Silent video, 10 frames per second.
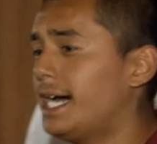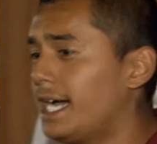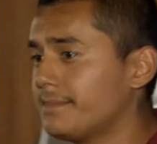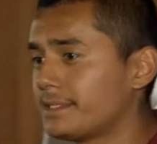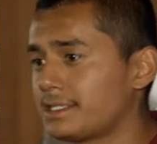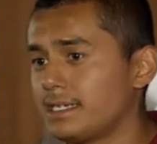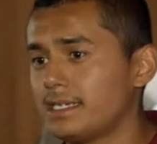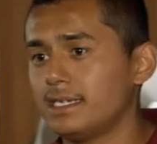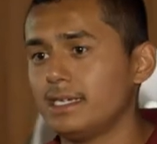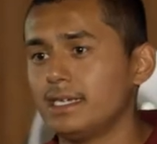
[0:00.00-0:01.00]
times.
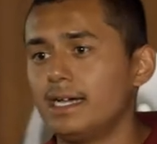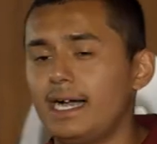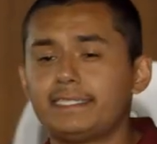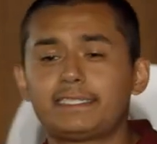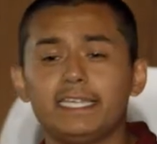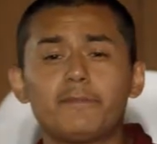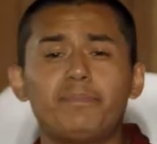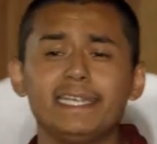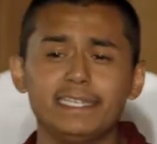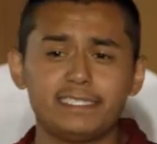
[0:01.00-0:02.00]
I
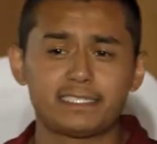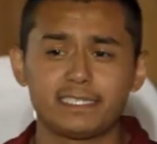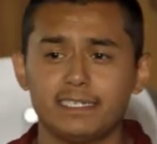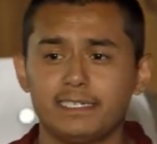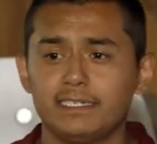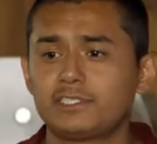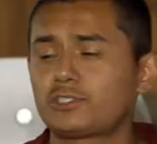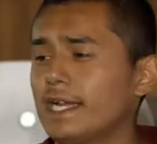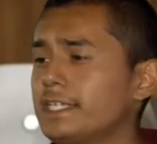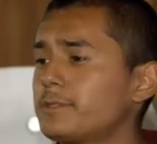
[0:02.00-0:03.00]
seek peace in
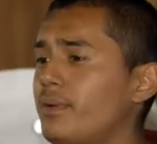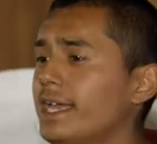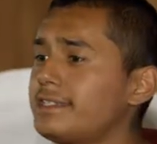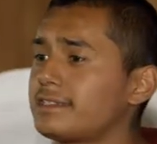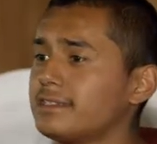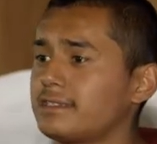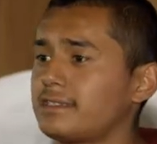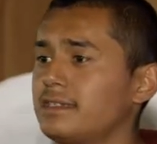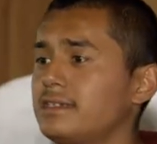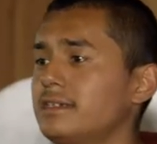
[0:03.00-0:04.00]
strange
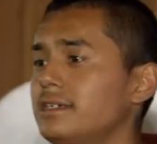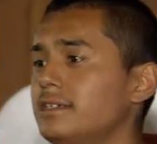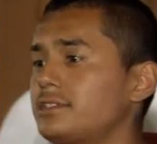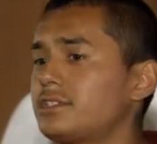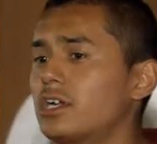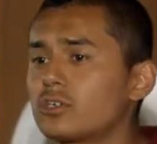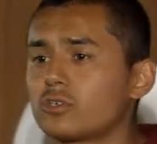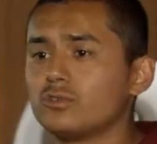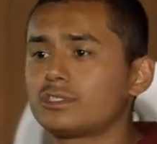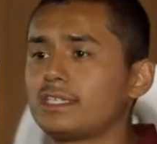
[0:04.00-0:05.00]
places,
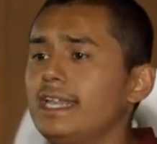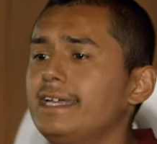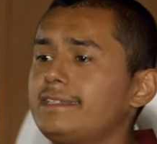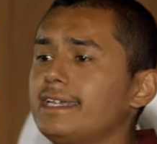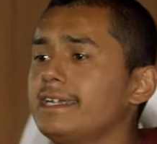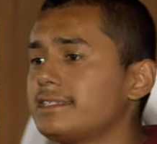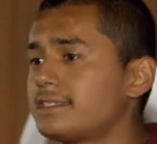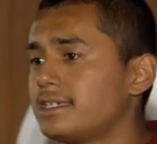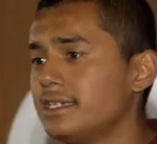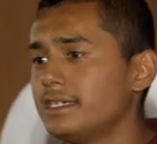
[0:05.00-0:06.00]
circles like
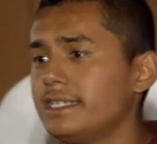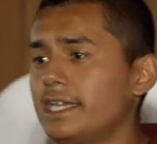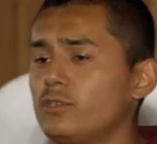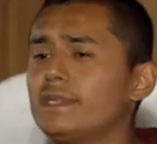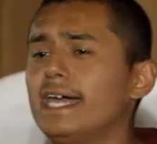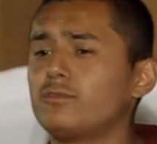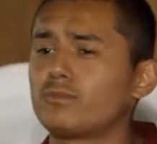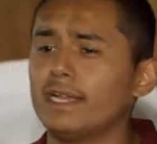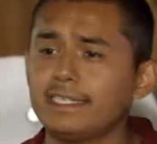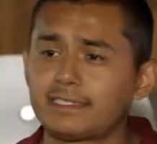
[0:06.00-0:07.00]
this that unite
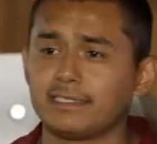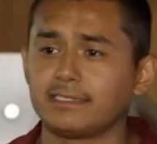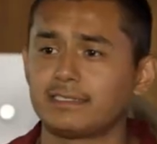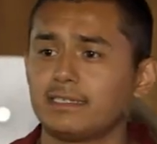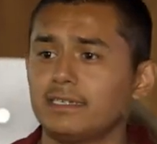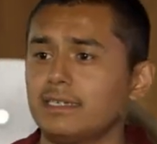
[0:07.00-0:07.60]
races.